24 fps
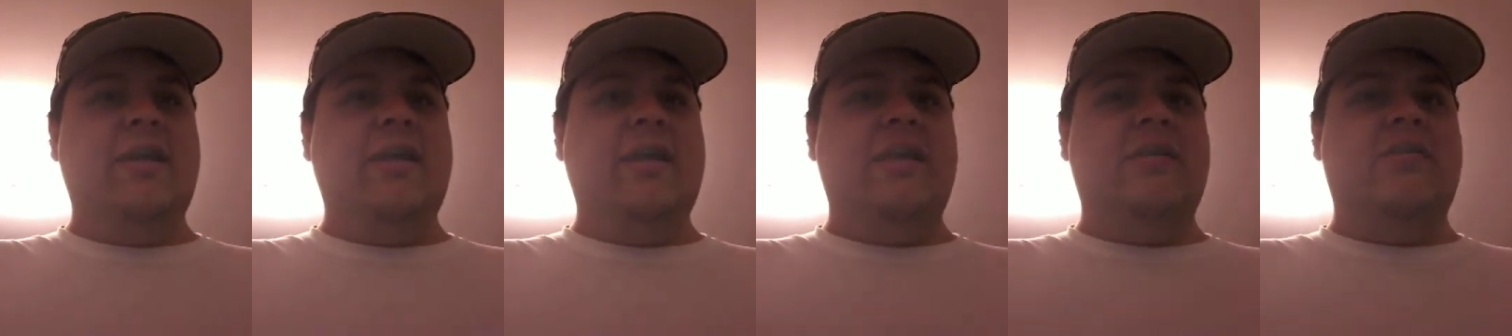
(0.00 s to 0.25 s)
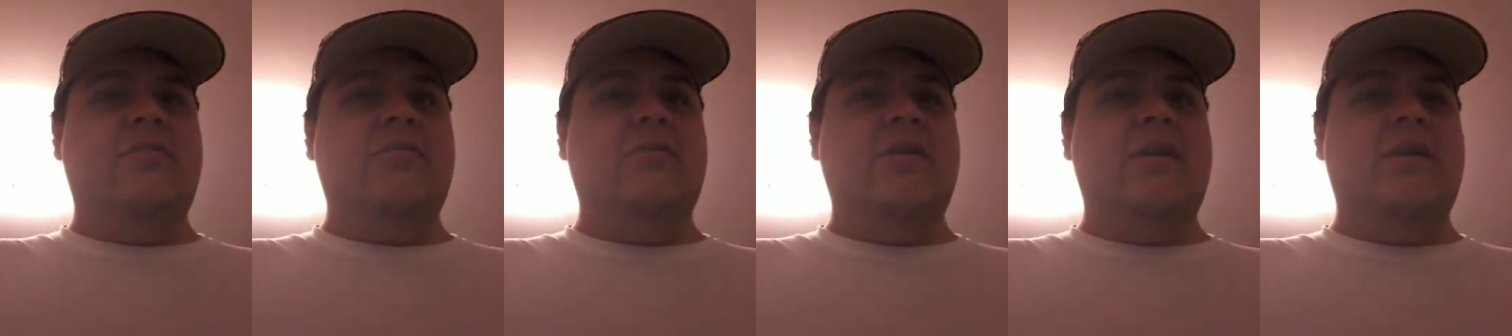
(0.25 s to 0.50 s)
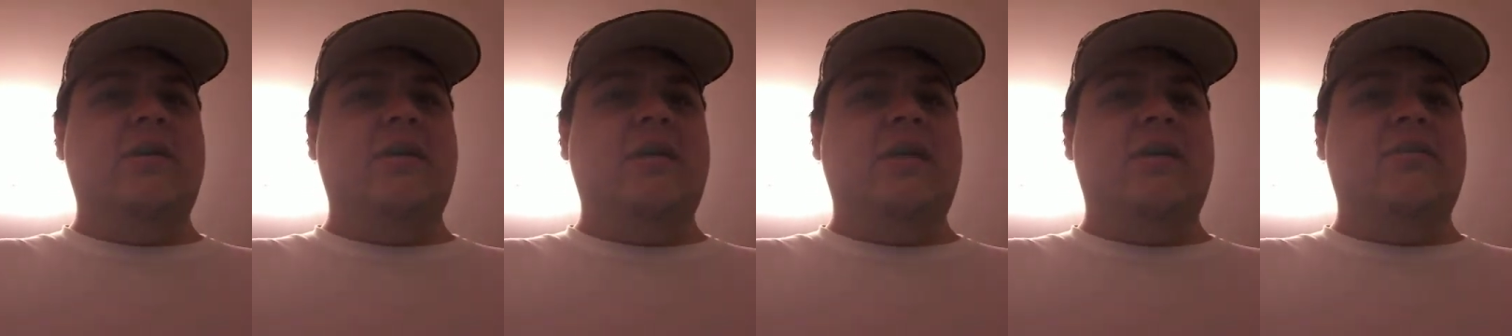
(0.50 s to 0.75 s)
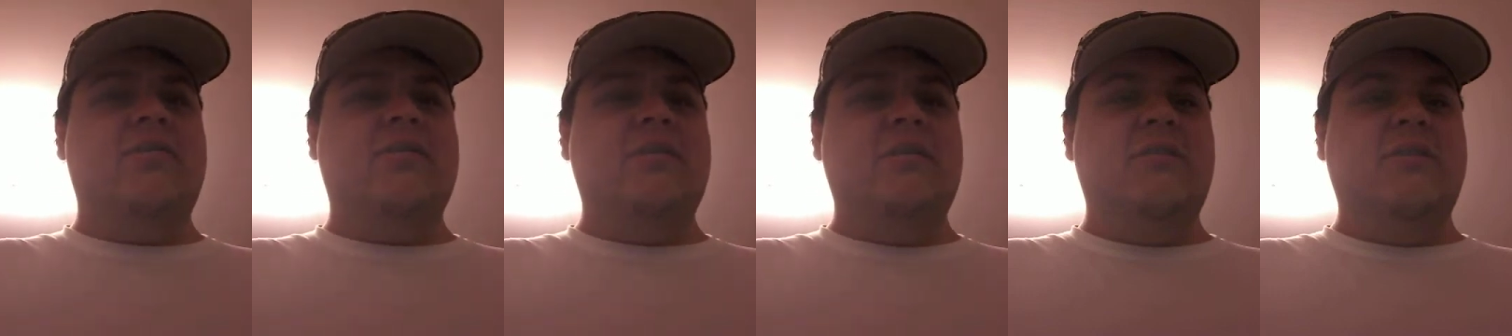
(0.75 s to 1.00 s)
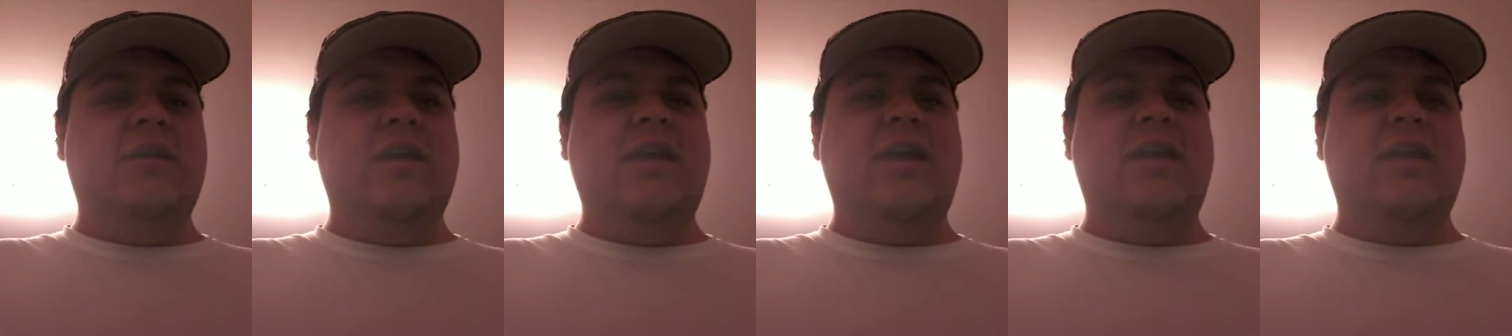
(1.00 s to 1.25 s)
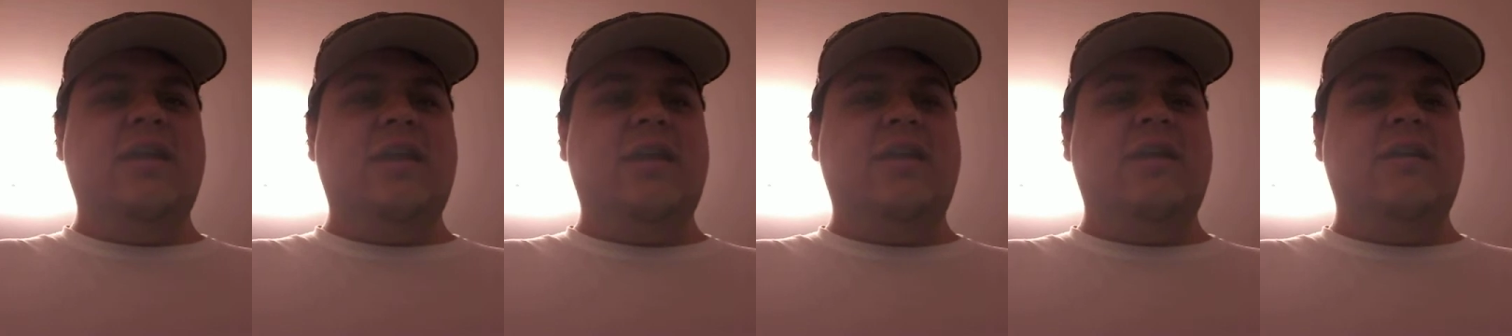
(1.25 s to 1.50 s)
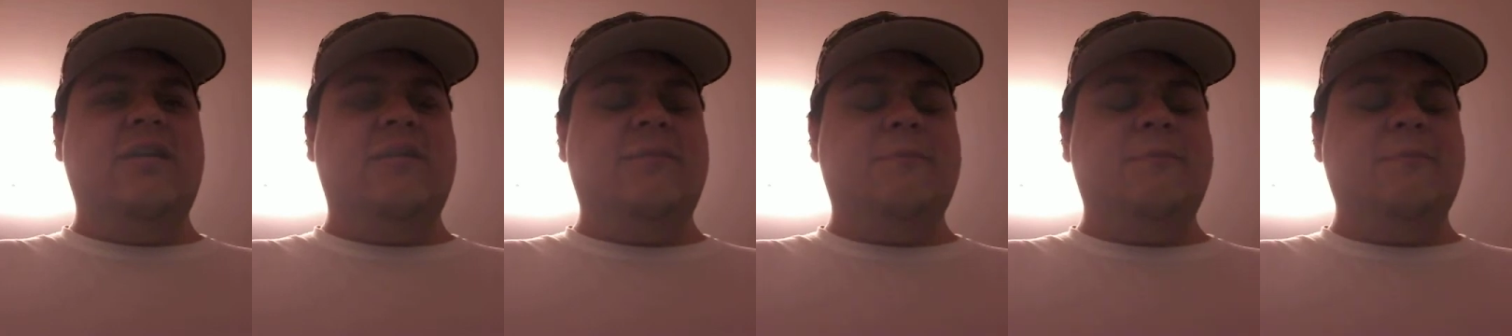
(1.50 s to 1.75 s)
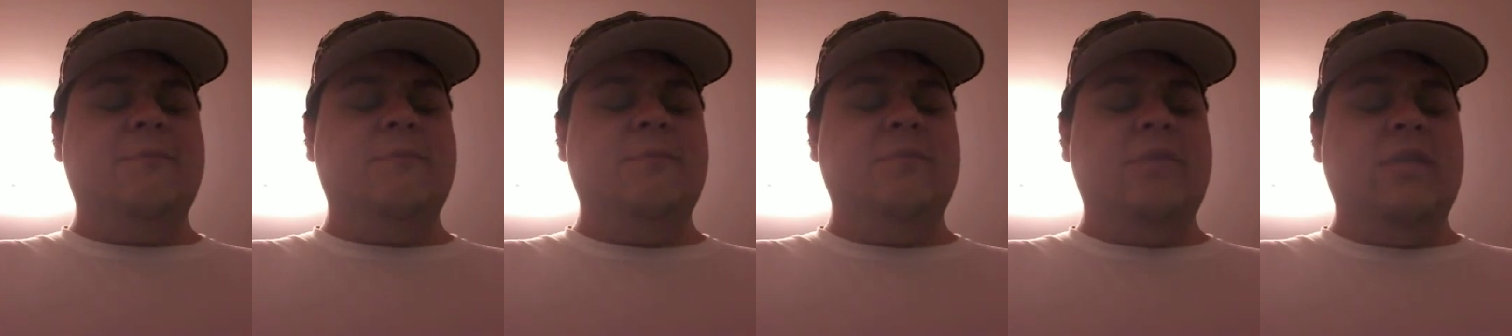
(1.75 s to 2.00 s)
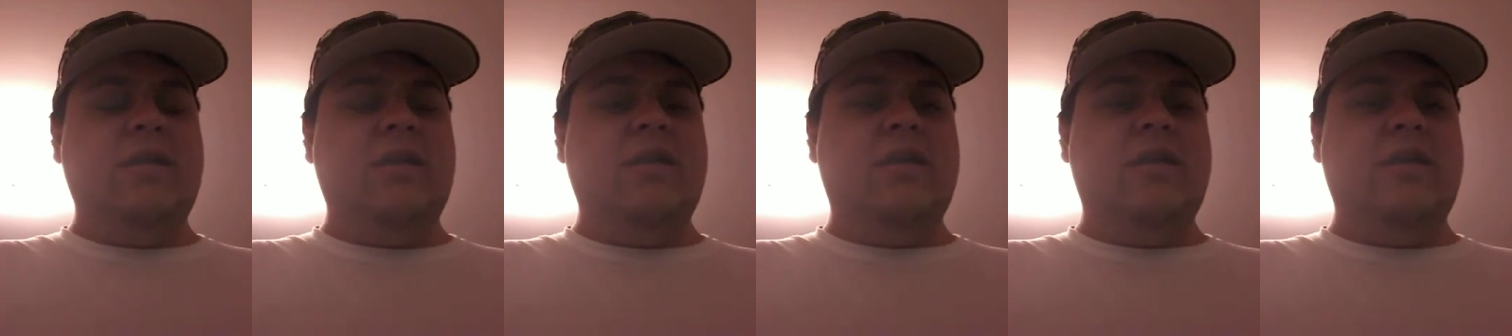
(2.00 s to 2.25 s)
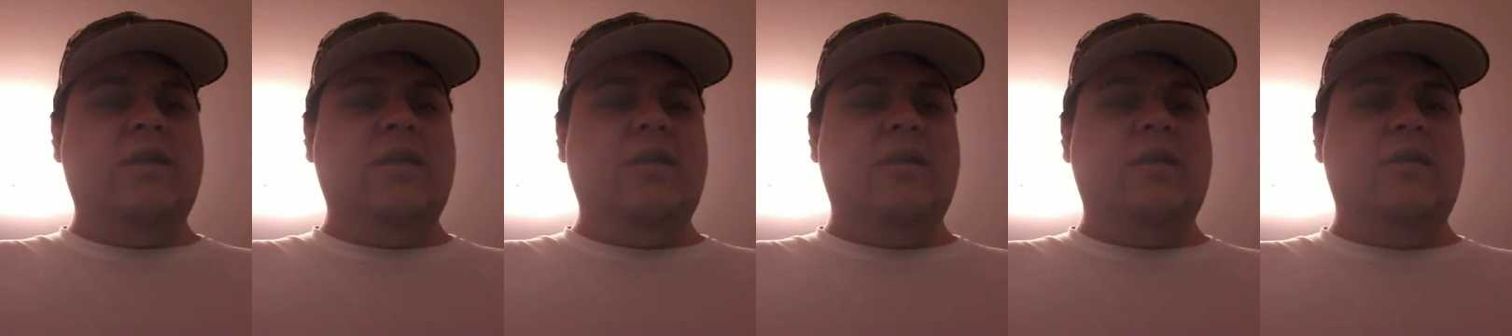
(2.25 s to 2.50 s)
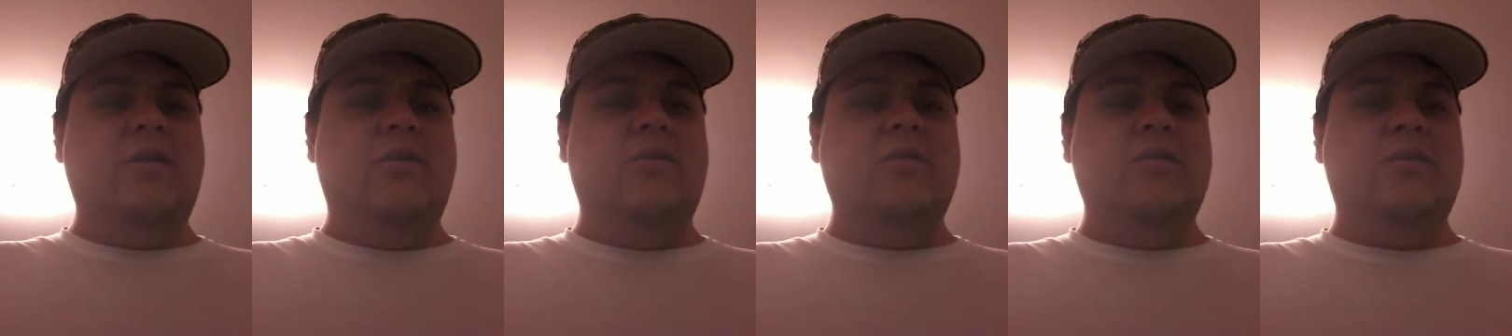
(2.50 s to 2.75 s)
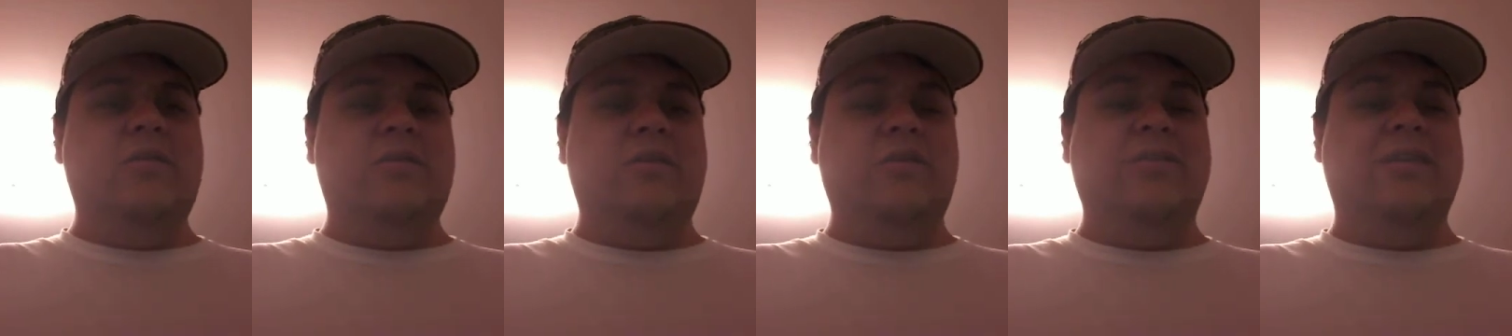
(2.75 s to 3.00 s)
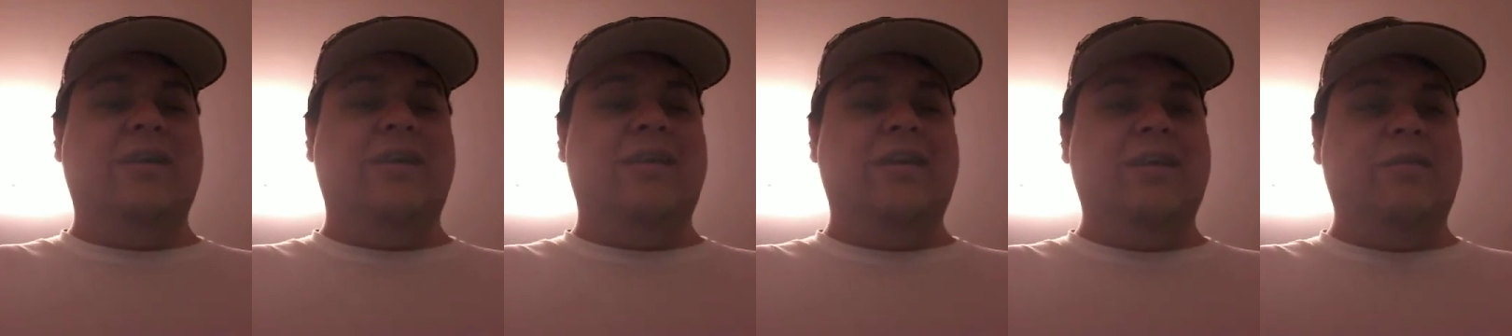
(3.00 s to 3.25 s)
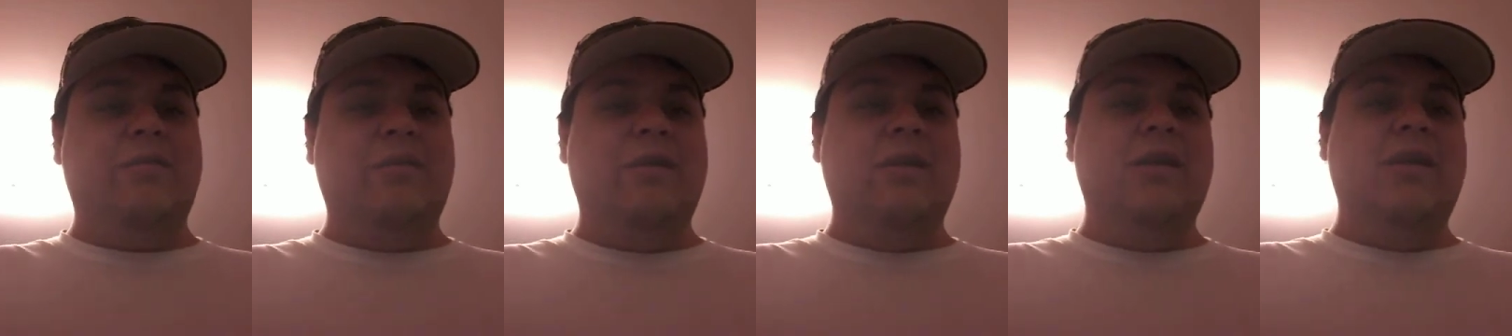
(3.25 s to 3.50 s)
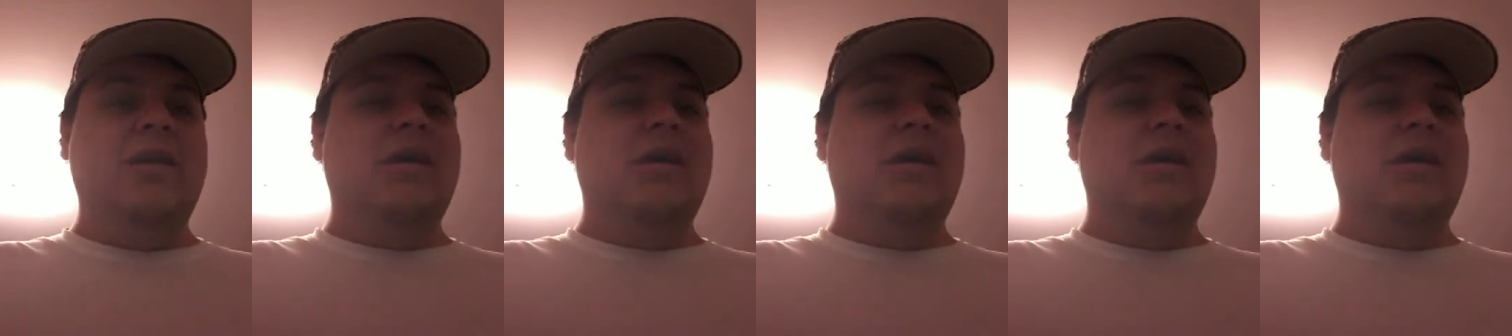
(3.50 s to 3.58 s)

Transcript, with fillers: and Estelle Getty and in Golden Girls, how they